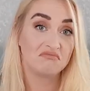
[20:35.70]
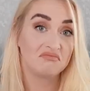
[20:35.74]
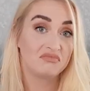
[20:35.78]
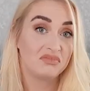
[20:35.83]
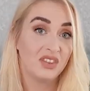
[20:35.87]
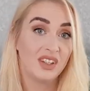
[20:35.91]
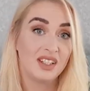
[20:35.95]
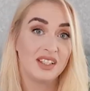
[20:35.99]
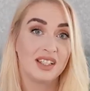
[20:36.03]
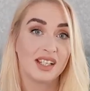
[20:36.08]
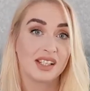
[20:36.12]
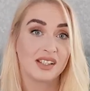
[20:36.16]

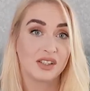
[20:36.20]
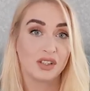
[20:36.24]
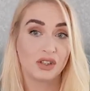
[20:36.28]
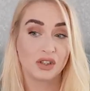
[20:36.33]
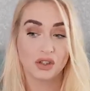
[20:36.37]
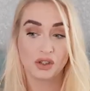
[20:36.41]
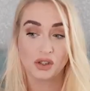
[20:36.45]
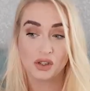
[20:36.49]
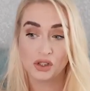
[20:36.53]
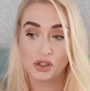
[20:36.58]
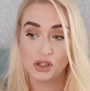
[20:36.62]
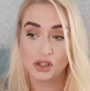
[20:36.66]
Fantastic,
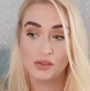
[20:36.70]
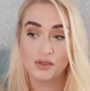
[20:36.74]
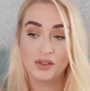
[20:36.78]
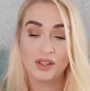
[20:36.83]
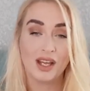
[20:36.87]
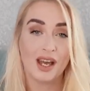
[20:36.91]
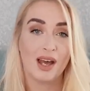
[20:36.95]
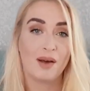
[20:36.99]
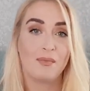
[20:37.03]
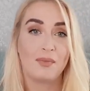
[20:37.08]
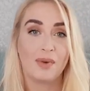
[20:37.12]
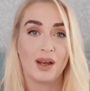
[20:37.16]
just a shove in the
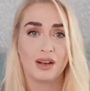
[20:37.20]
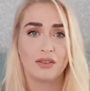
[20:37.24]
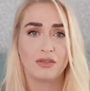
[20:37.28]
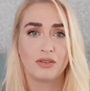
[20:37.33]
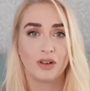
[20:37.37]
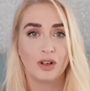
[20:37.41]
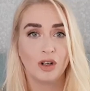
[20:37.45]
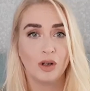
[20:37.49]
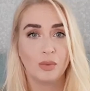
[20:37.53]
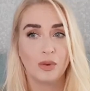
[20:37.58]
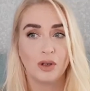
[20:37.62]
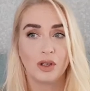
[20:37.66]
handbag for a
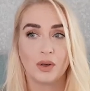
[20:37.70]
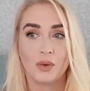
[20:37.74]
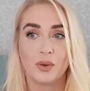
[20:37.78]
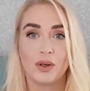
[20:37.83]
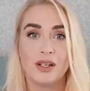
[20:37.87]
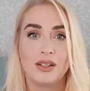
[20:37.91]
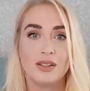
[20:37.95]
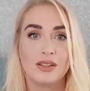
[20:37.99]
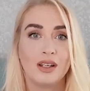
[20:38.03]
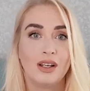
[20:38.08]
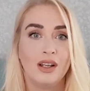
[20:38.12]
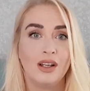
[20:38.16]
couple of
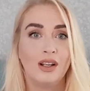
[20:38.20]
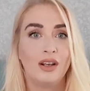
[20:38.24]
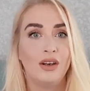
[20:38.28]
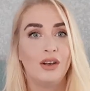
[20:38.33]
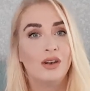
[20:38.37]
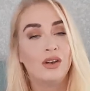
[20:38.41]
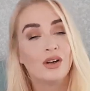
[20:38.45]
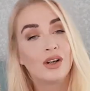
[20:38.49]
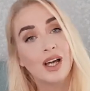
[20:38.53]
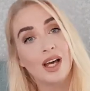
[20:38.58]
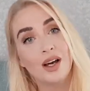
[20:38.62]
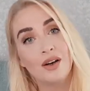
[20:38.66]
quid.
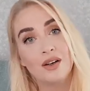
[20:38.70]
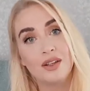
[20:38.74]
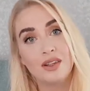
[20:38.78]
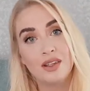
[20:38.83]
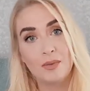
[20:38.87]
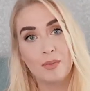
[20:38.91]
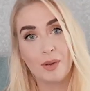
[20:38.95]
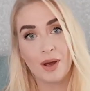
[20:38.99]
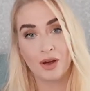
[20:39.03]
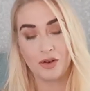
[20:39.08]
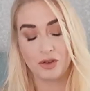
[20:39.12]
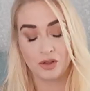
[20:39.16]
Look out in the
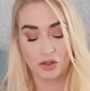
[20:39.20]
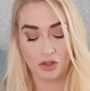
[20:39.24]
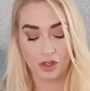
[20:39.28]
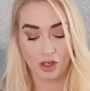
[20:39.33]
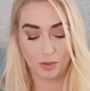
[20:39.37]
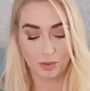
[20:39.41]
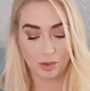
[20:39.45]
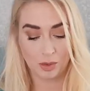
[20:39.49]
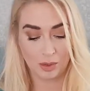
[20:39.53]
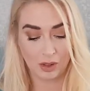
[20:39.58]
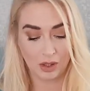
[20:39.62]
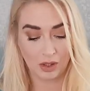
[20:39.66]
pound
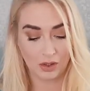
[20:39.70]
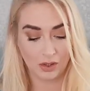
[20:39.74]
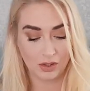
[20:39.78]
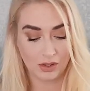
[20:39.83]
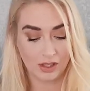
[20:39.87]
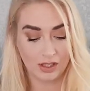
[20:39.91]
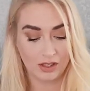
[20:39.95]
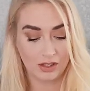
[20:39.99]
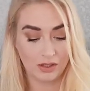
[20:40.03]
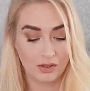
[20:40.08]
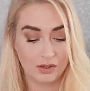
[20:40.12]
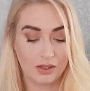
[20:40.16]
shops, because
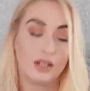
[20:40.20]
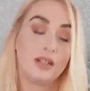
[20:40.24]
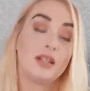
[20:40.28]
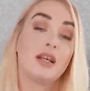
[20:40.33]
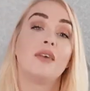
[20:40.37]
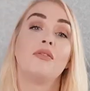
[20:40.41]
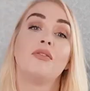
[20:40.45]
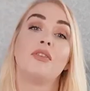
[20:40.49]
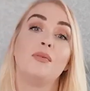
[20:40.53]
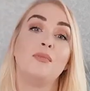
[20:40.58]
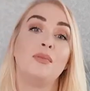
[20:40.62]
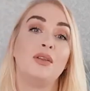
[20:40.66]
they do tend to
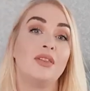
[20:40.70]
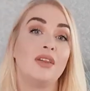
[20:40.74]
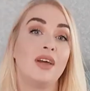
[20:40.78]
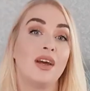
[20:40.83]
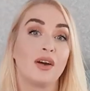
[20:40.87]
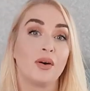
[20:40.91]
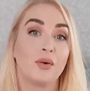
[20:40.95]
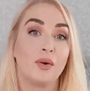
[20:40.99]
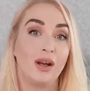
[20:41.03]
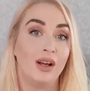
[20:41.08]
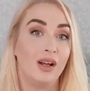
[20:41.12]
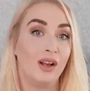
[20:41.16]
have them in
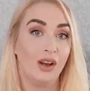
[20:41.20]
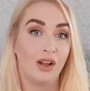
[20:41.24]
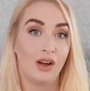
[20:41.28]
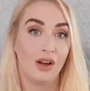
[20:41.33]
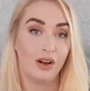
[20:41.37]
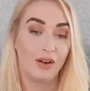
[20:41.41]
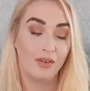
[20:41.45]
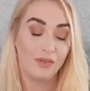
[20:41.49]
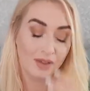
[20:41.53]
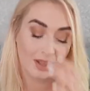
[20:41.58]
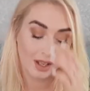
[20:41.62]
there quite a lot.